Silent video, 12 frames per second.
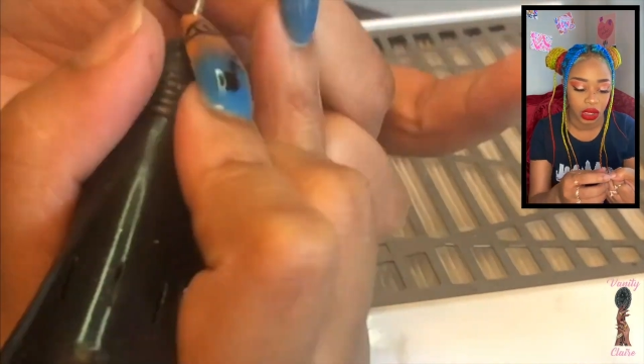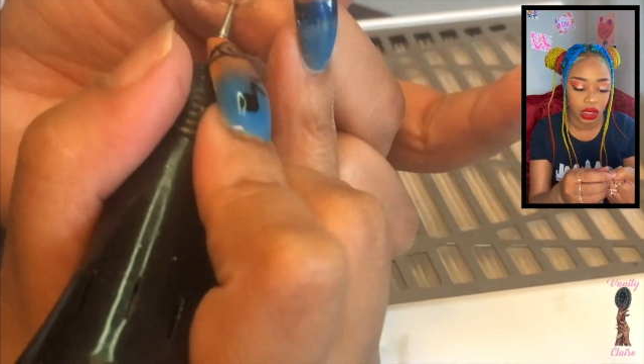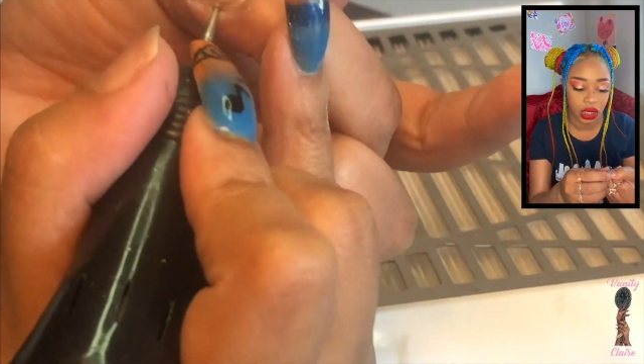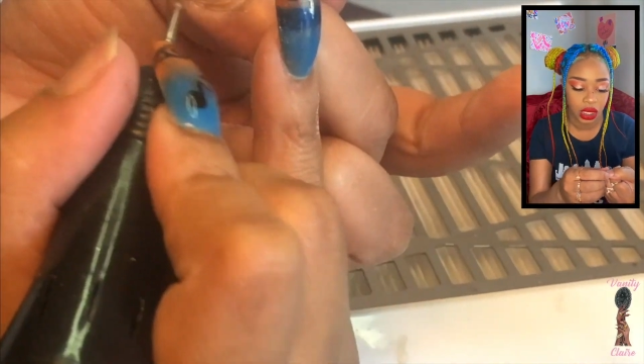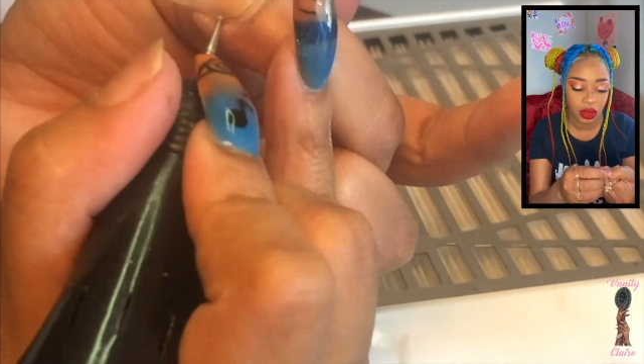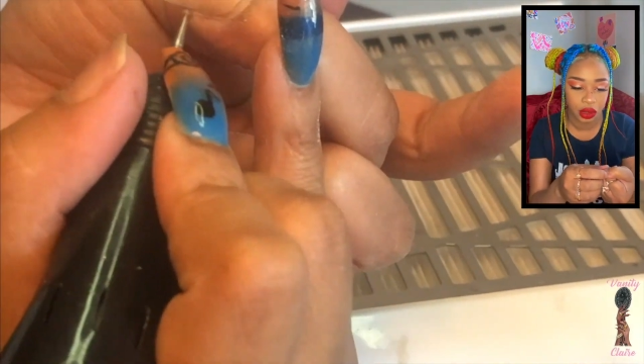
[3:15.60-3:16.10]

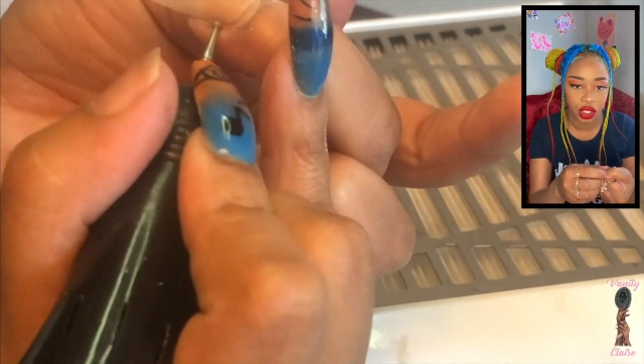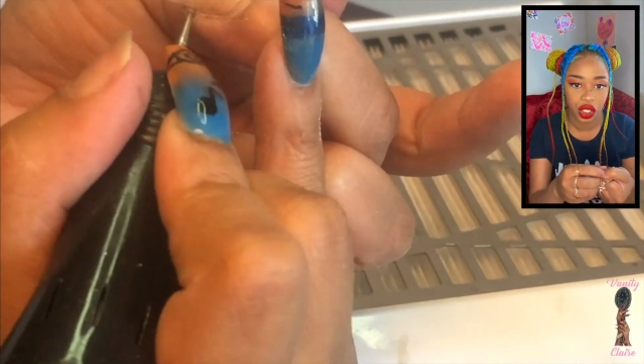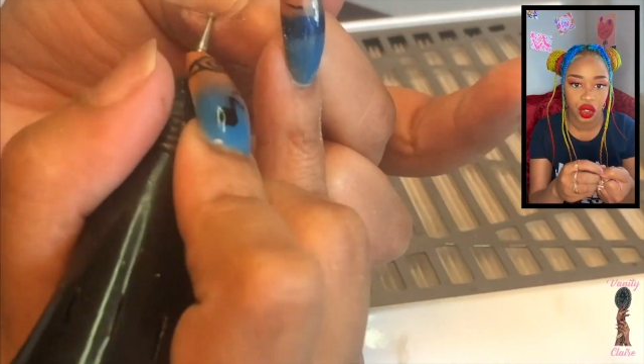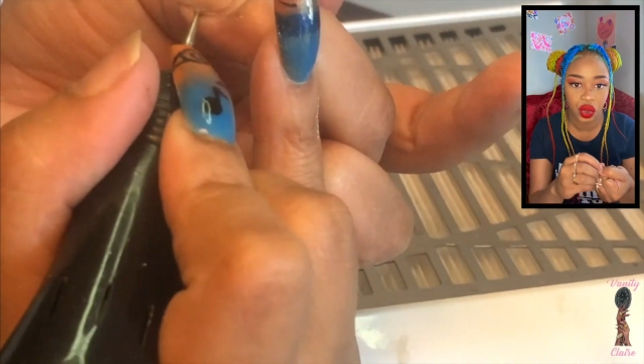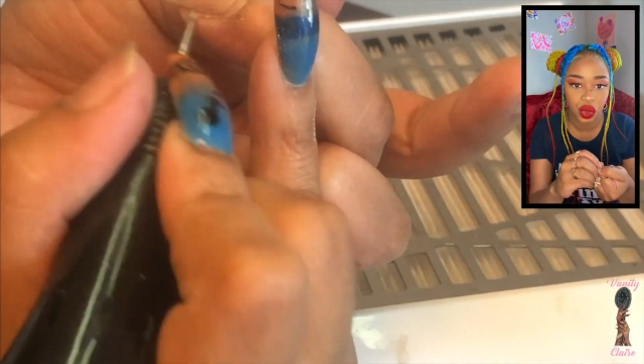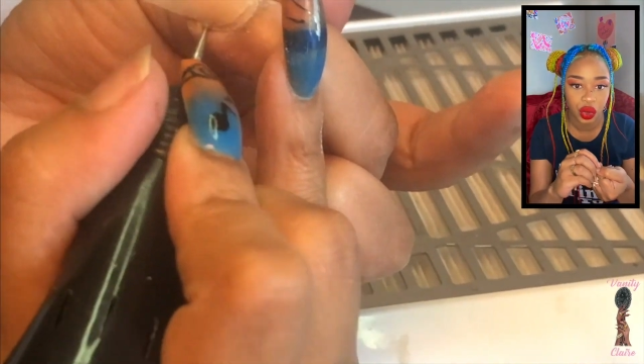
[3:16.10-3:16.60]
clean up the
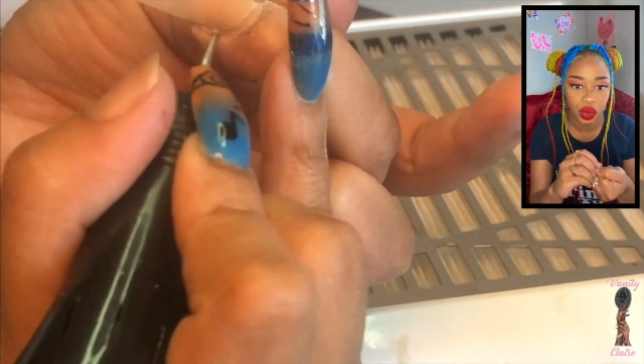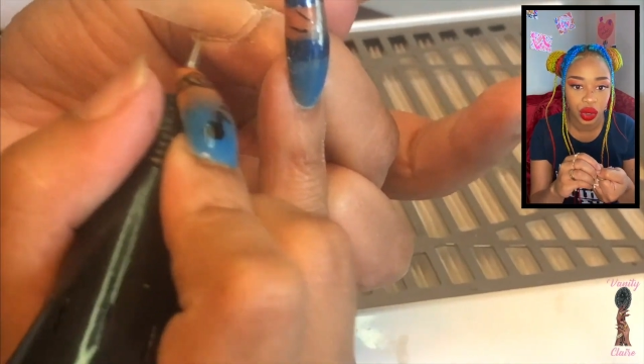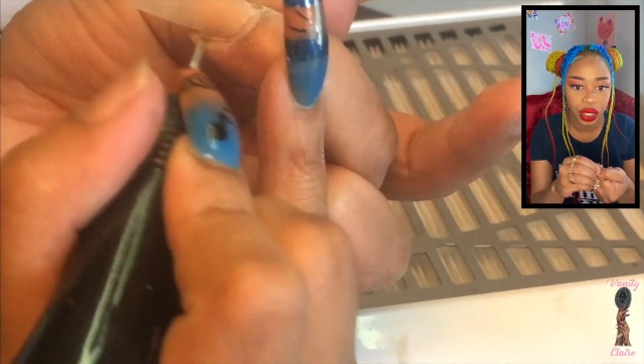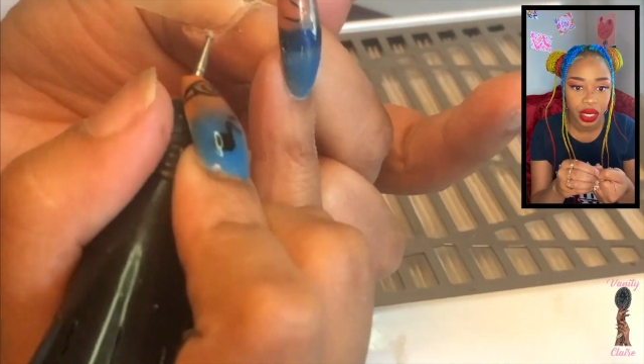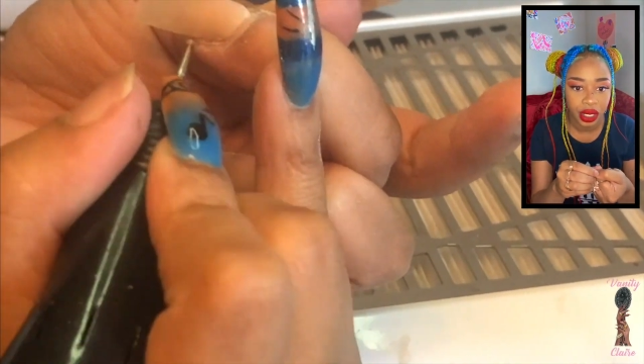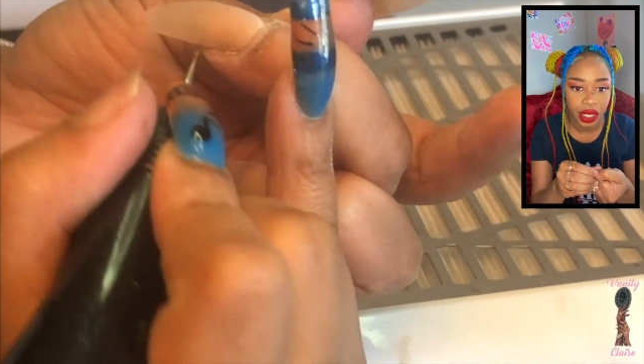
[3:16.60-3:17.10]
cuticle
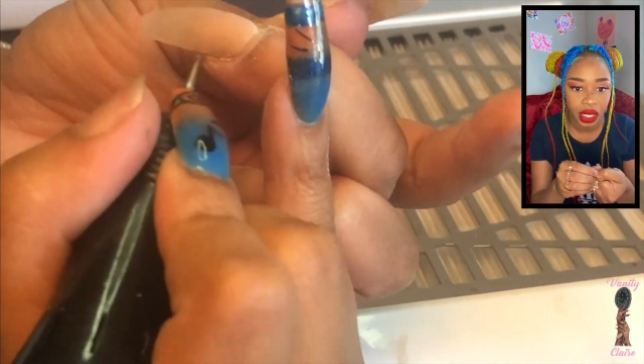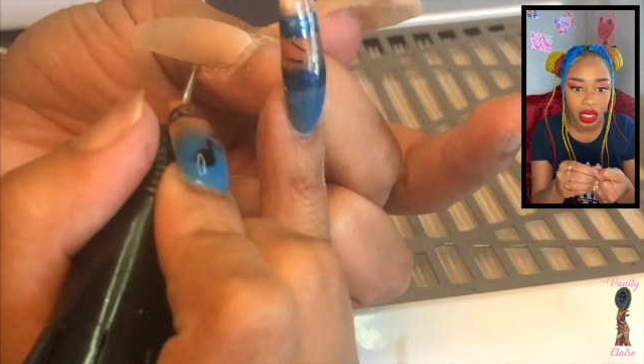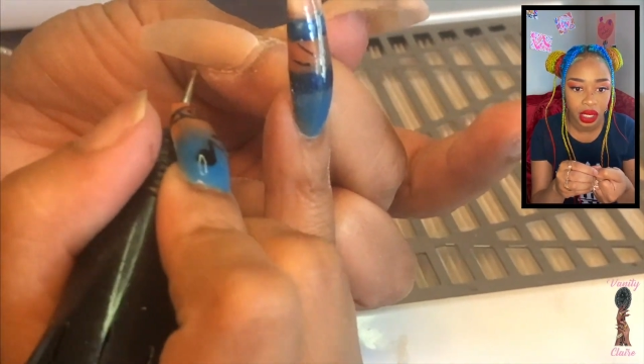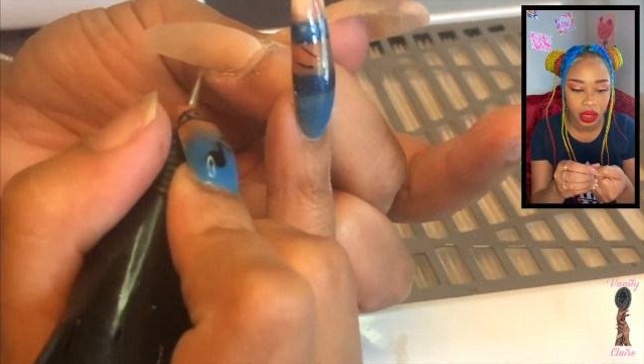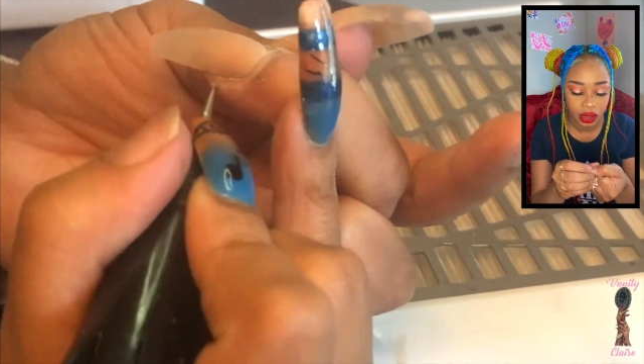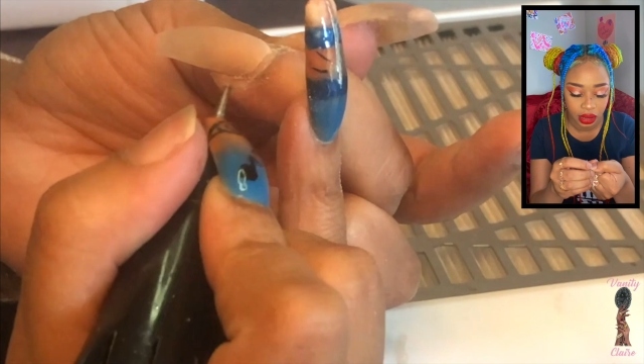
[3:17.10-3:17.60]

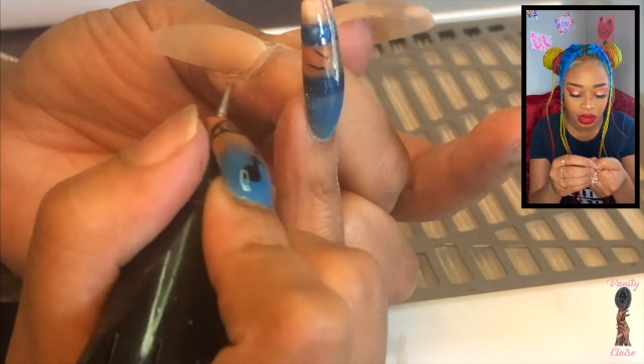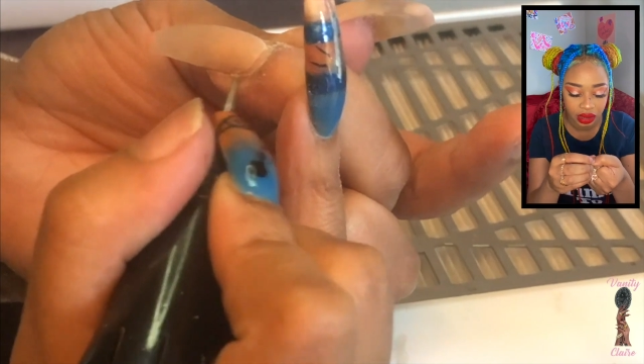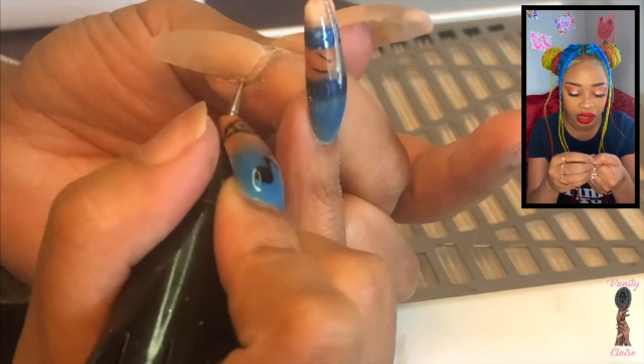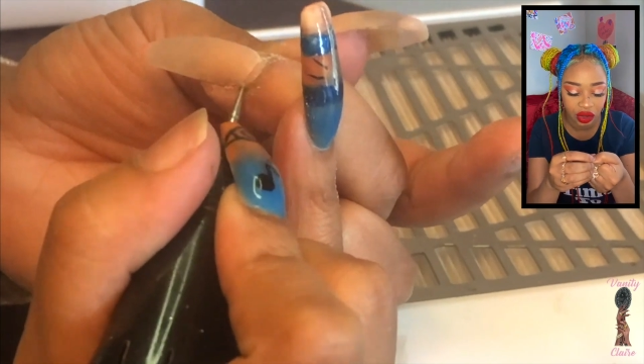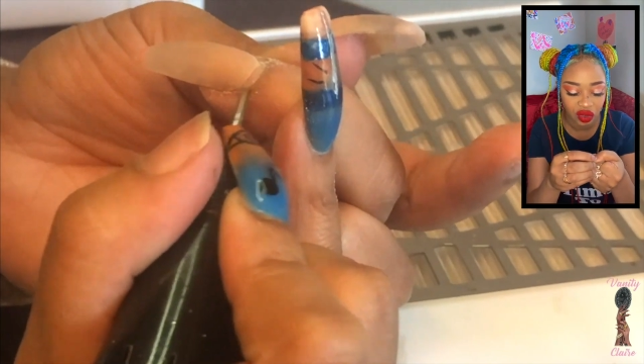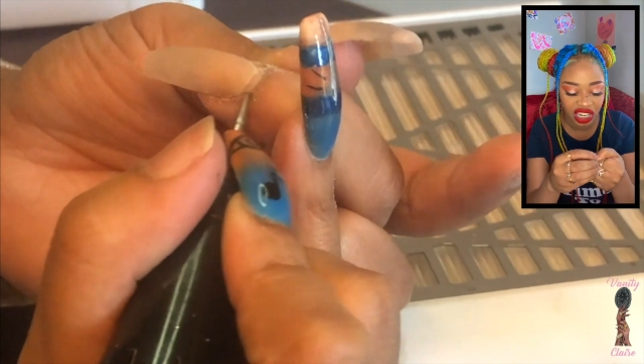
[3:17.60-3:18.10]
area, get
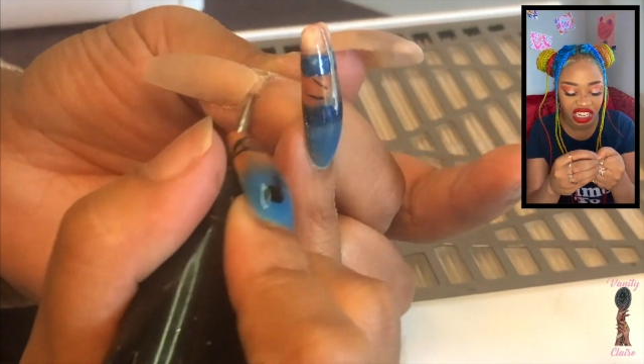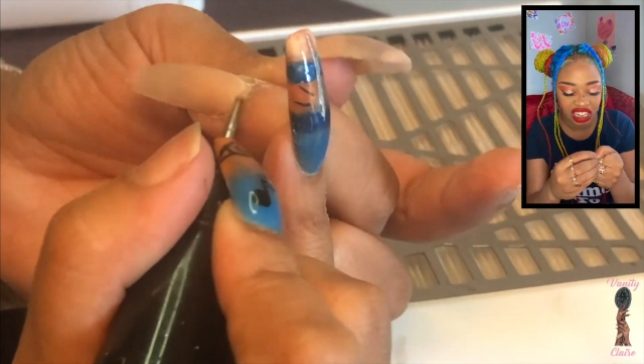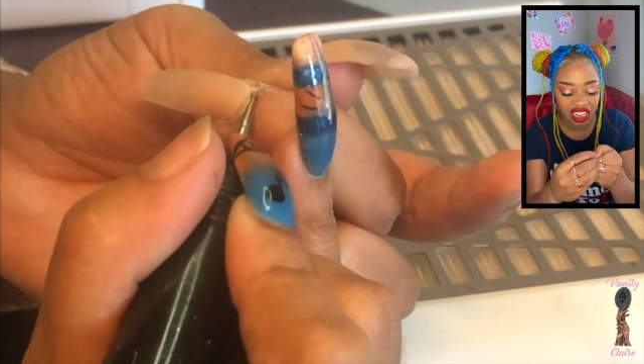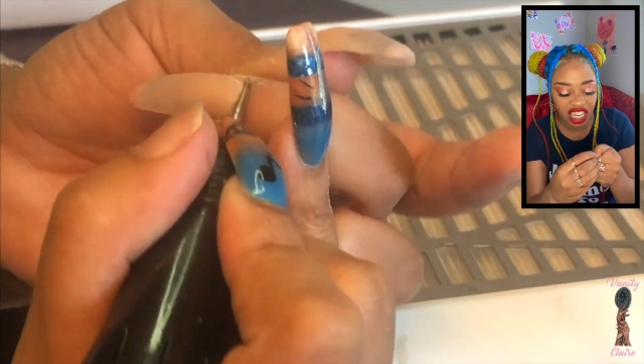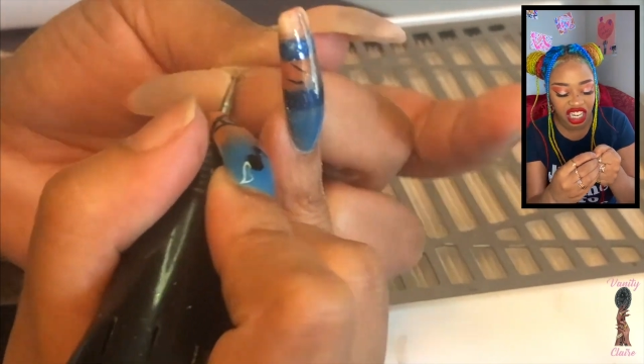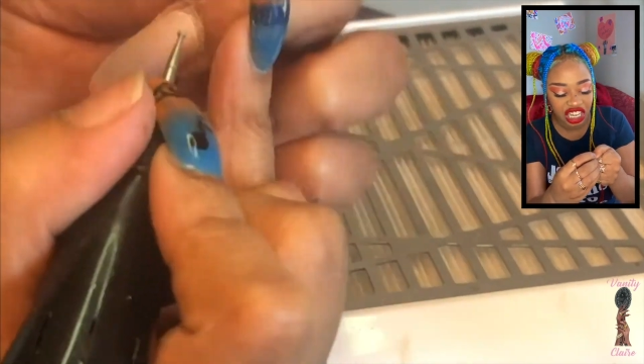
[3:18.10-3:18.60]
like right in
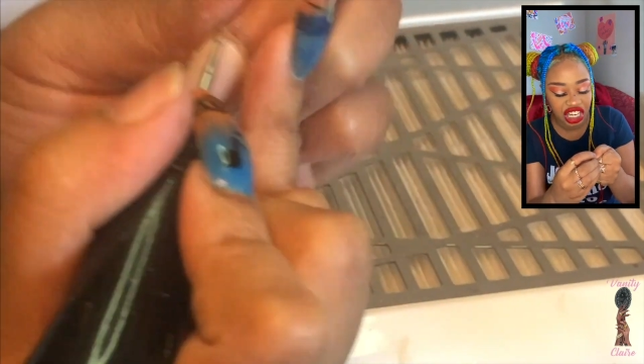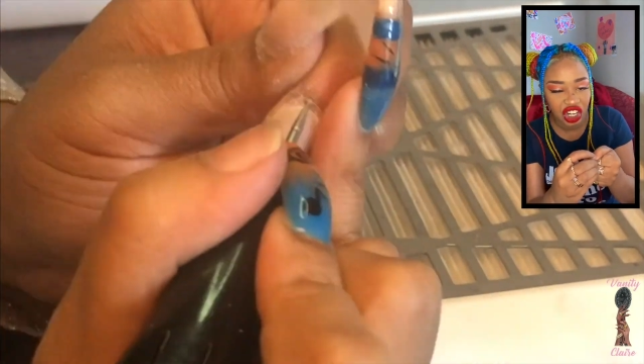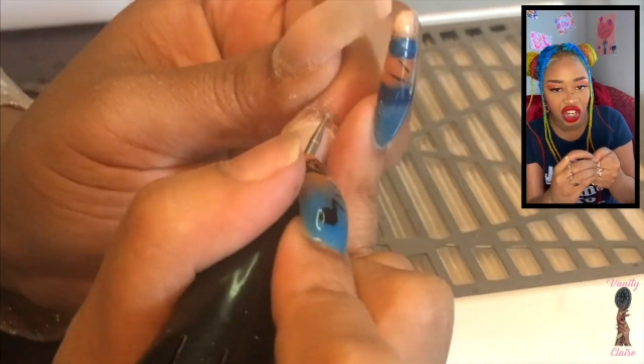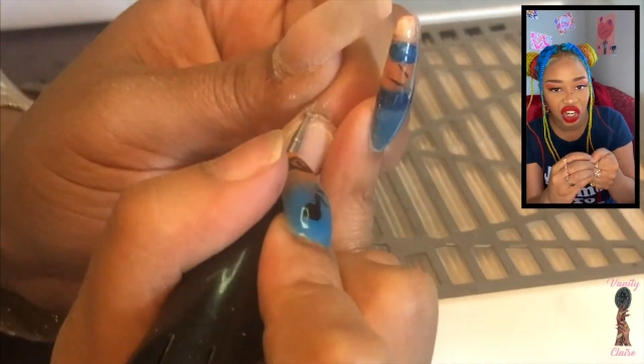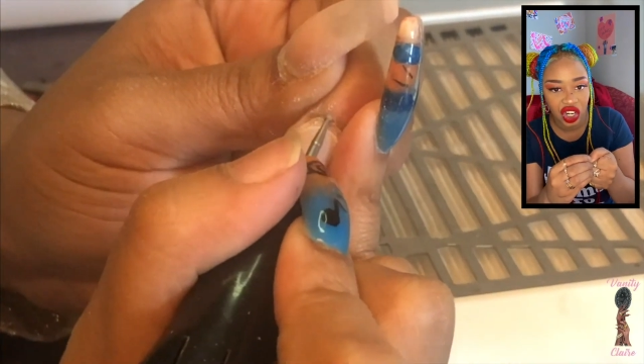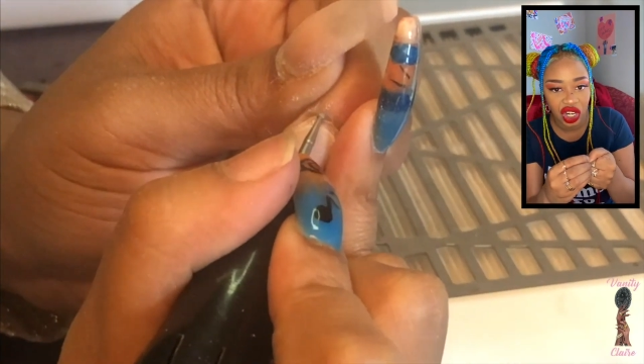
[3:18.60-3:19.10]

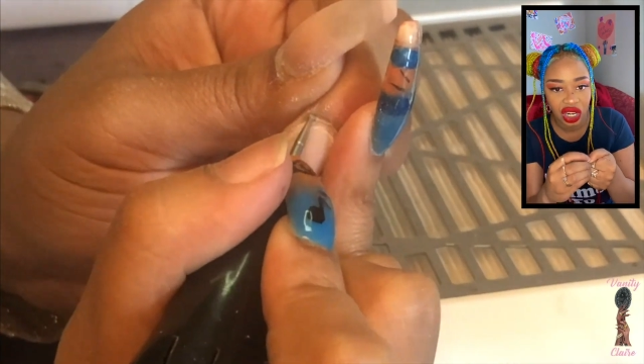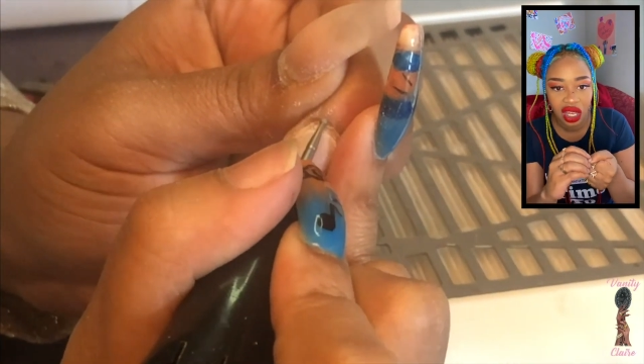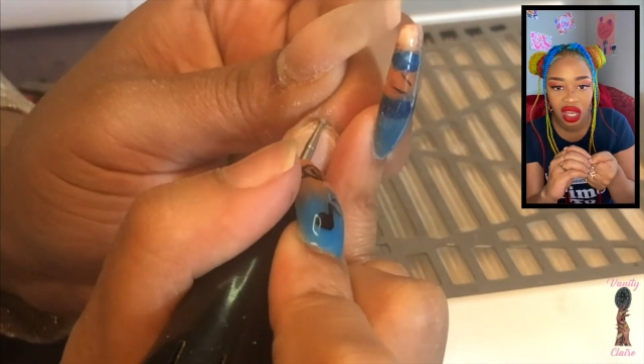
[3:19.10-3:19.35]
here,